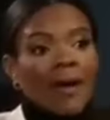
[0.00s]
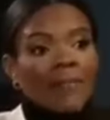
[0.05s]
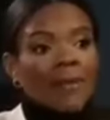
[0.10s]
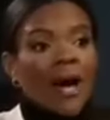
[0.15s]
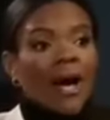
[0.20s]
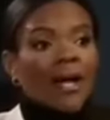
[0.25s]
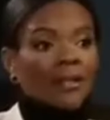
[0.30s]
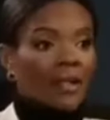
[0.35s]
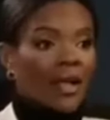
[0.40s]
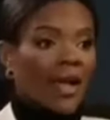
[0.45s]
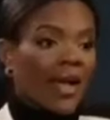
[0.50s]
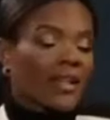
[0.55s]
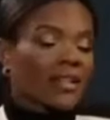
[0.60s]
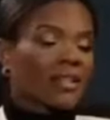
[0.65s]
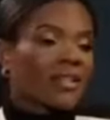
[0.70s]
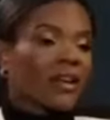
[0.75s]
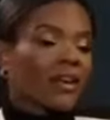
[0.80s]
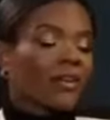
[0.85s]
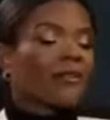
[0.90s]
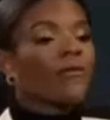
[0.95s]
I'm not
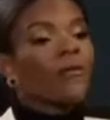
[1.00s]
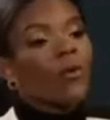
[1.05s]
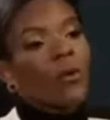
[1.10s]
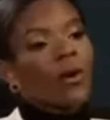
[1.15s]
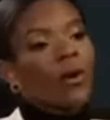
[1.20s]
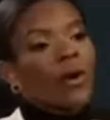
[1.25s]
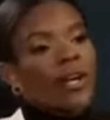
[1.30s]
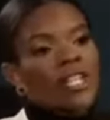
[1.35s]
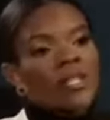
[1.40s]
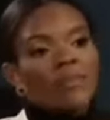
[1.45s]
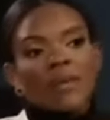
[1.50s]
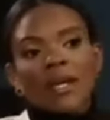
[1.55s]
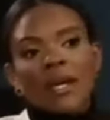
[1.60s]
liked, therefore it's